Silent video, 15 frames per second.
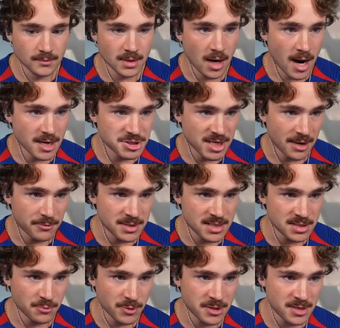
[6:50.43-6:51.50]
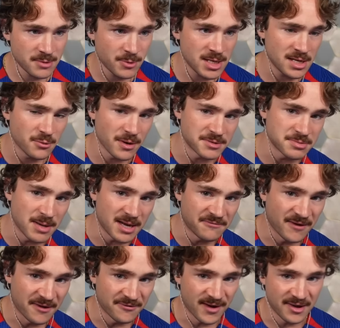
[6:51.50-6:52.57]
All right, Chad. We need to rip some
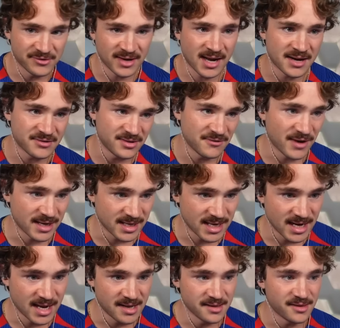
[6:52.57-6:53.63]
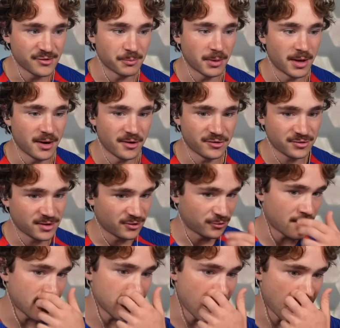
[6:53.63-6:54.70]
85 fives. I got to see if I can get any of these players because
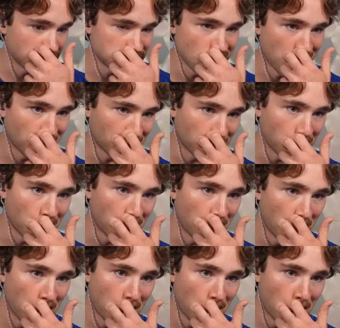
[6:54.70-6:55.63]
right now it's not looking good.